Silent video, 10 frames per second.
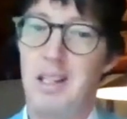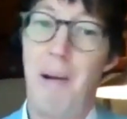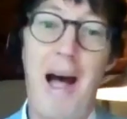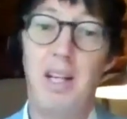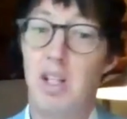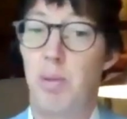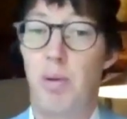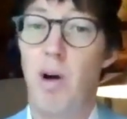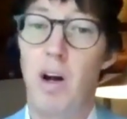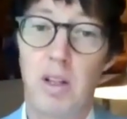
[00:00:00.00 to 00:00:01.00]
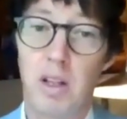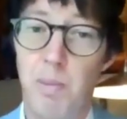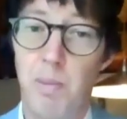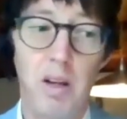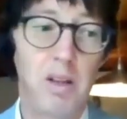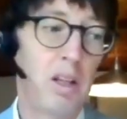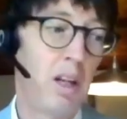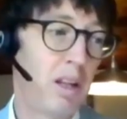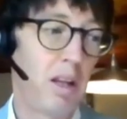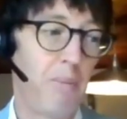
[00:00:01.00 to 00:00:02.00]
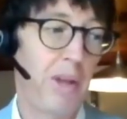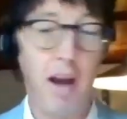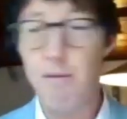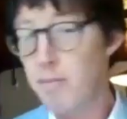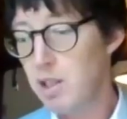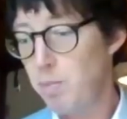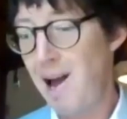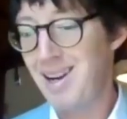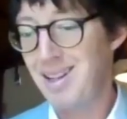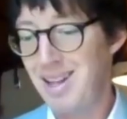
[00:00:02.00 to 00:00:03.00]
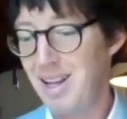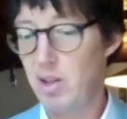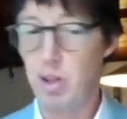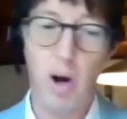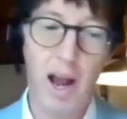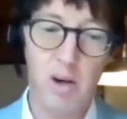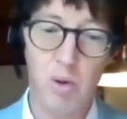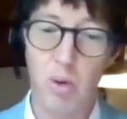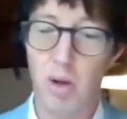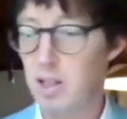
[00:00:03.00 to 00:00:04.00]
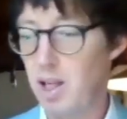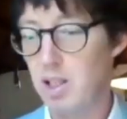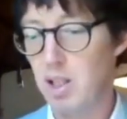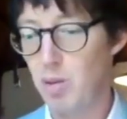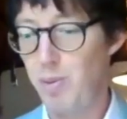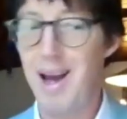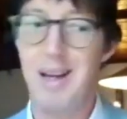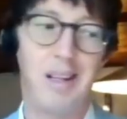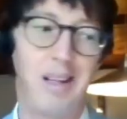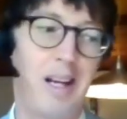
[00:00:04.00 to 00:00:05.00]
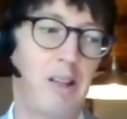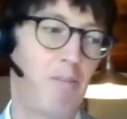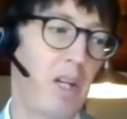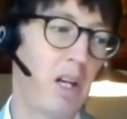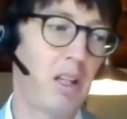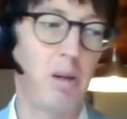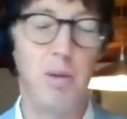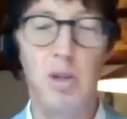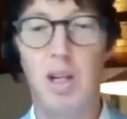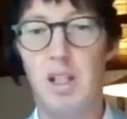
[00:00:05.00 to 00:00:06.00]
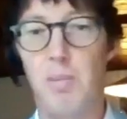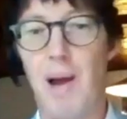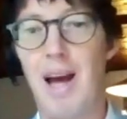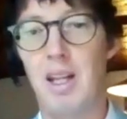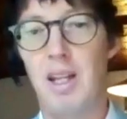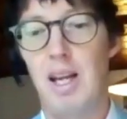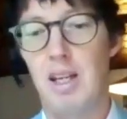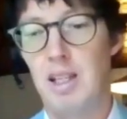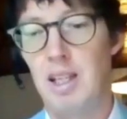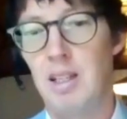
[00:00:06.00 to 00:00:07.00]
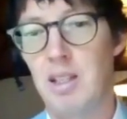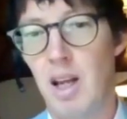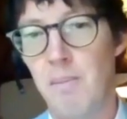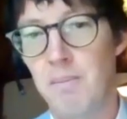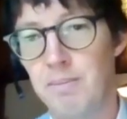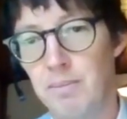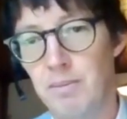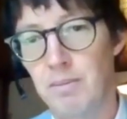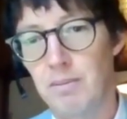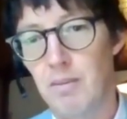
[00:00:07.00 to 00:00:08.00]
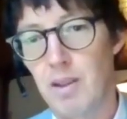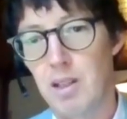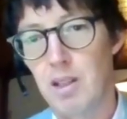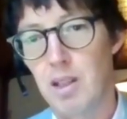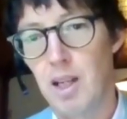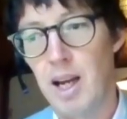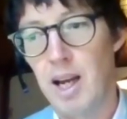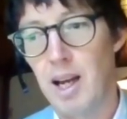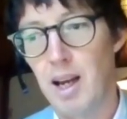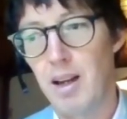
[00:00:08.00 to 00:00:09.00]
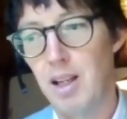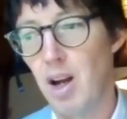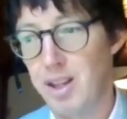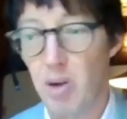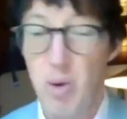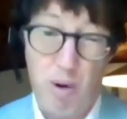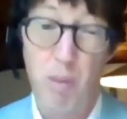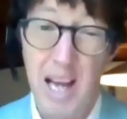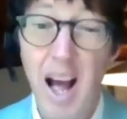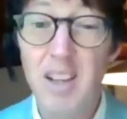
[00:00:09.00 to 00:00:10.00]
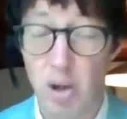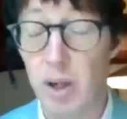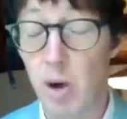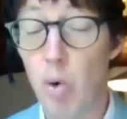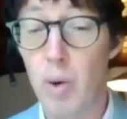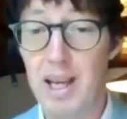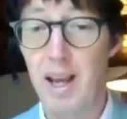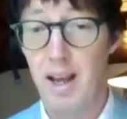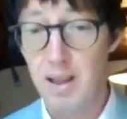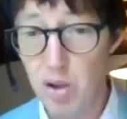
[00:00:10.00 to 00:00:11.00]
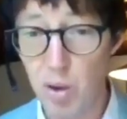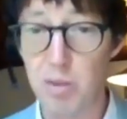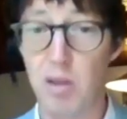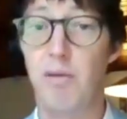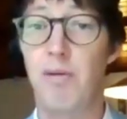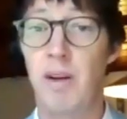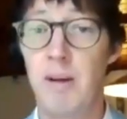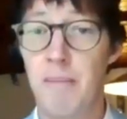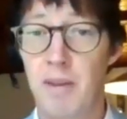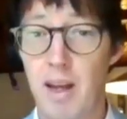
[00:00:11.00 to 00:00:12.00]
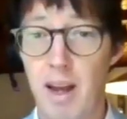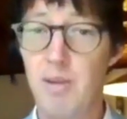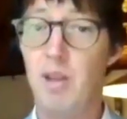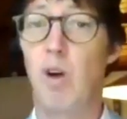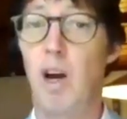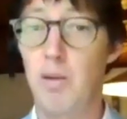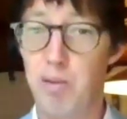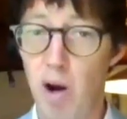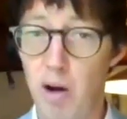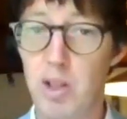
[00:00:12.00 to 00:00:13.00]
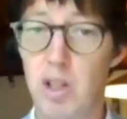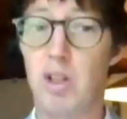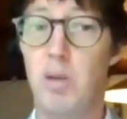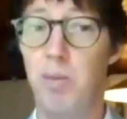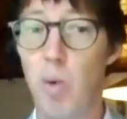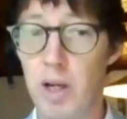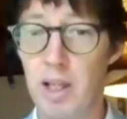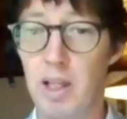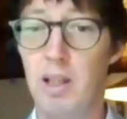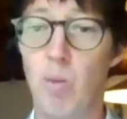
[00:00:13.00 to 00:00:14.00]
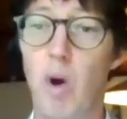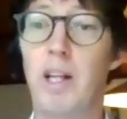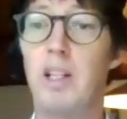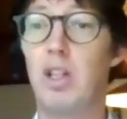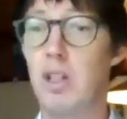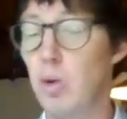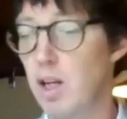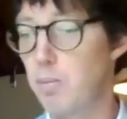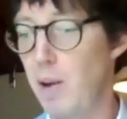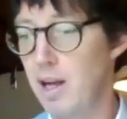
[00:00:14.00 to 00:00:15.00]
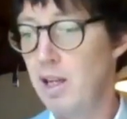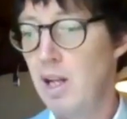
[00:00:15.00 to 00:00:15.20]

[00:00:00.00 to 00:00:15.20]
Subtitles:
a partnership approach, I suppose. The government's part of that, the training organisation's part of that, the community's part of that, and I think we probably are doing all we can in terms of having the right approach and supporting it and wanting to do it, but